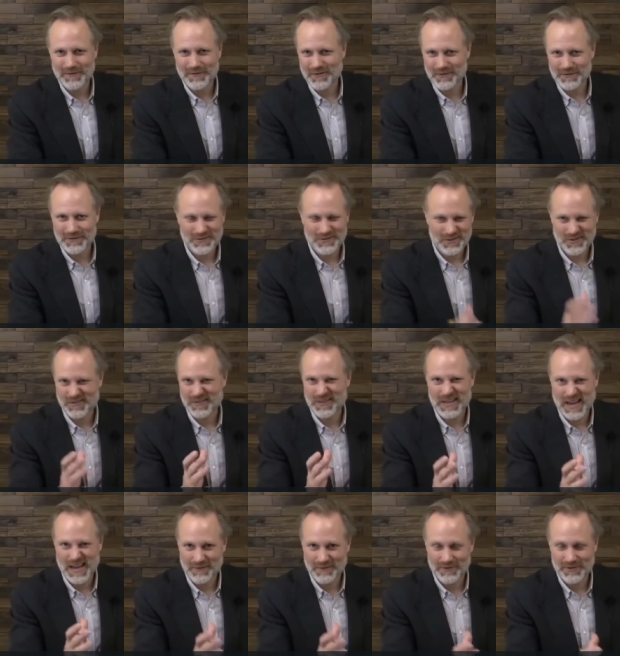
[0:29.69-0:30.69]
for sort of
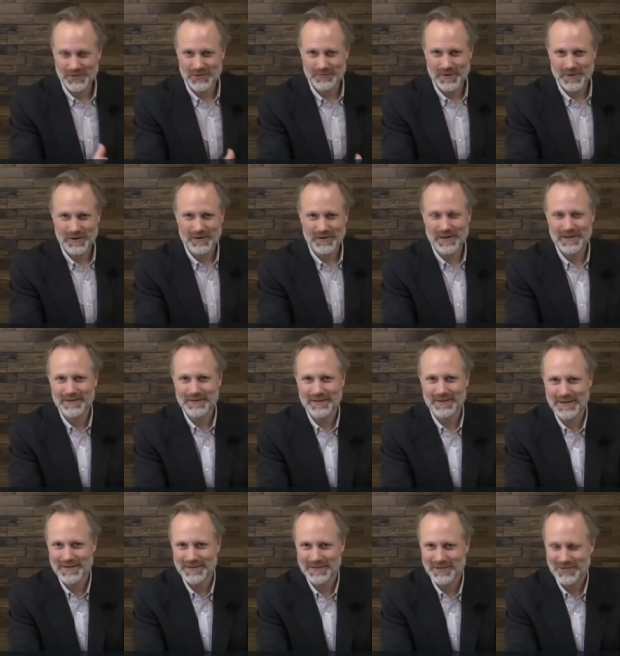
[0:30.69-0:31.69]
the average American
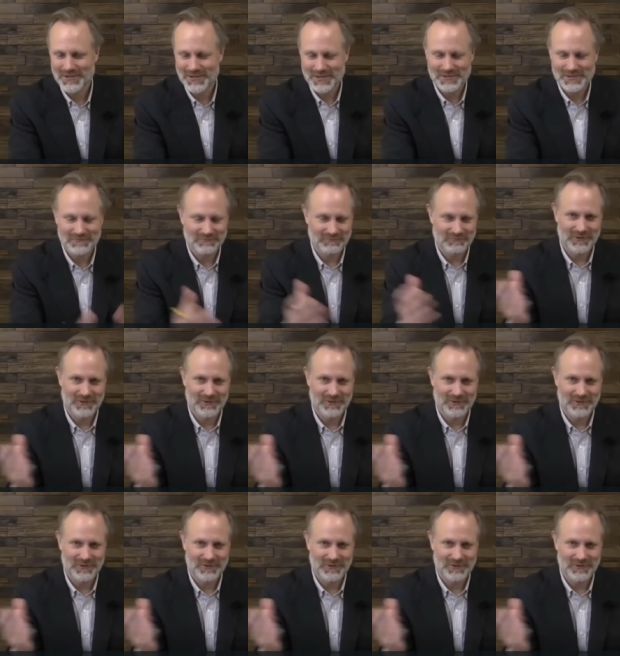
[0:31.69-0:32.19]
into just